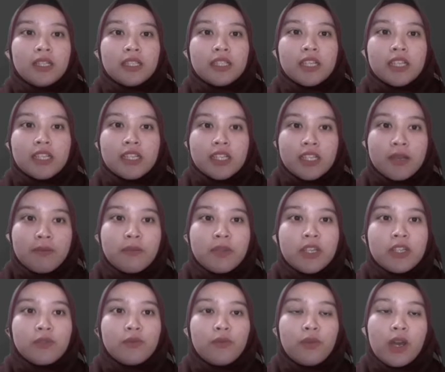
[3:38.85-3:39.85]
Calcium
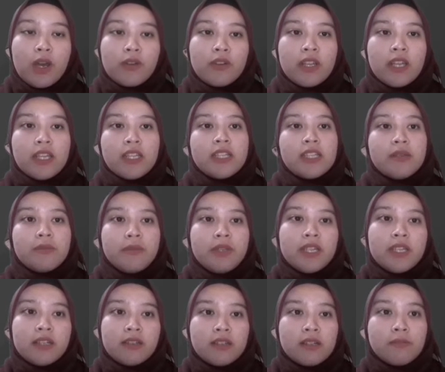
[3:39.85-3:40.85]
is found in the
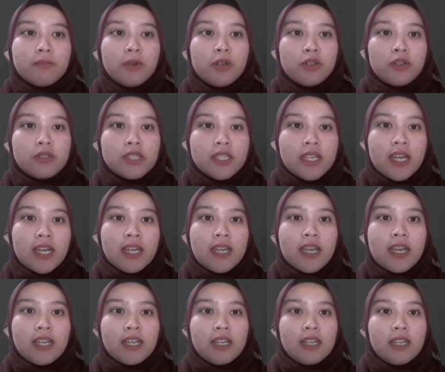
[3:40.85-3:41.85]
mineral pollucite
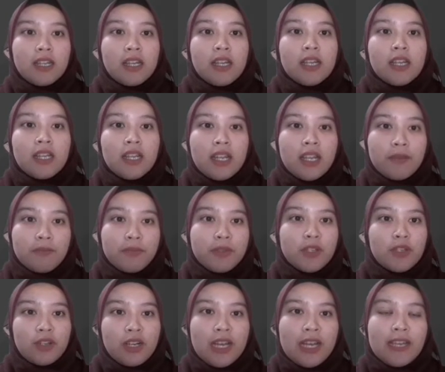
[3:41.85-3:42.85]
and
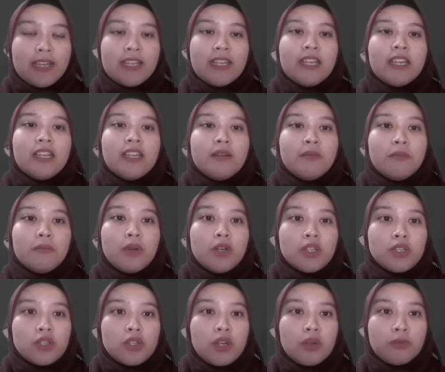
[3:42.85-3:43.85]
lepidolite.
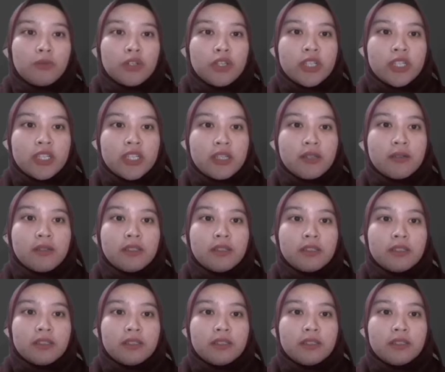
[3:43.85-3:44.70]
Most commercial